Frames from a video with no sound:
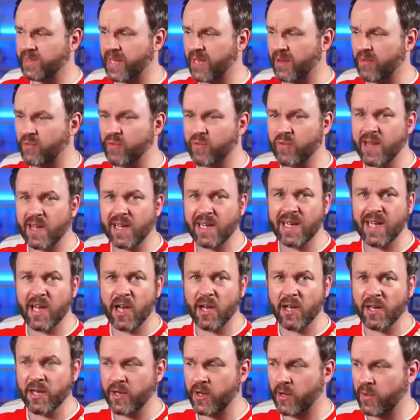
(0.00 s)
get really
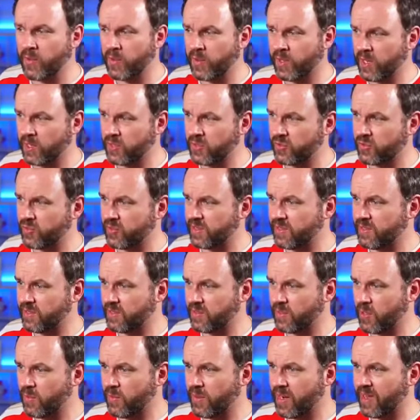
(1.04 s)
unknown countries that
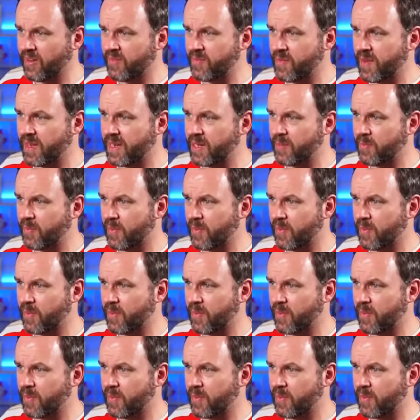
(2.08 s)
don't have many